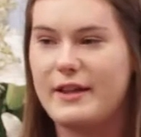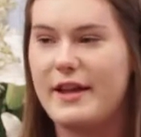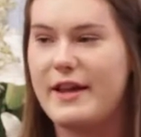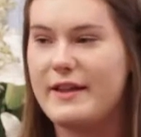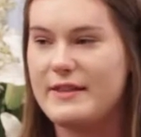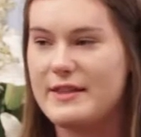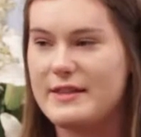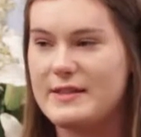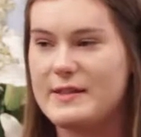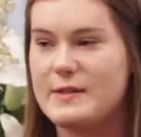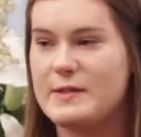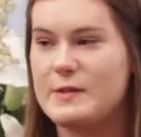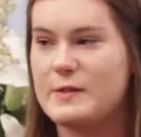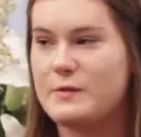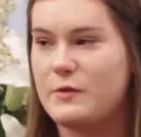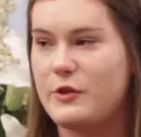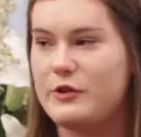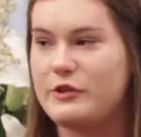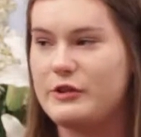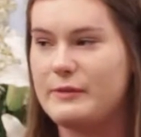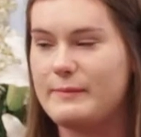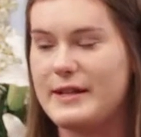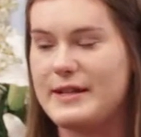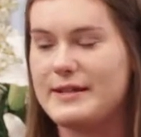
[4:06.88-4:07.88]
Yeah. This is
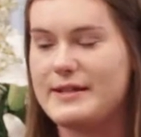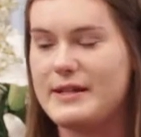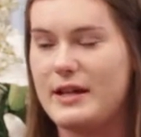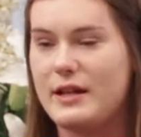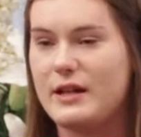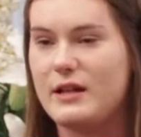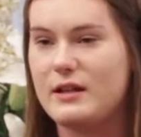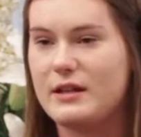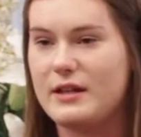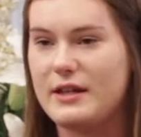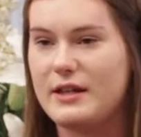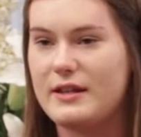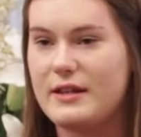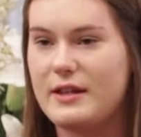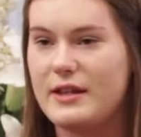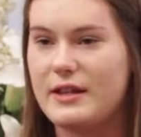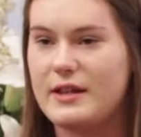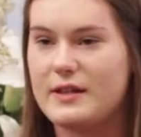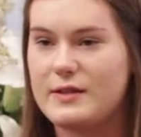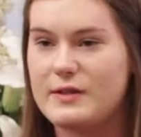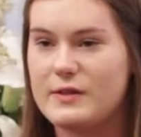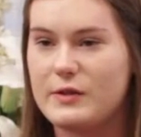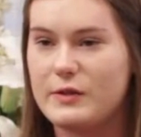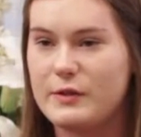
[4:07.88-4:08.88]
only my 2nd year
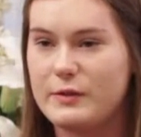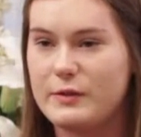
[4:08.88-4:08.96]
there. So.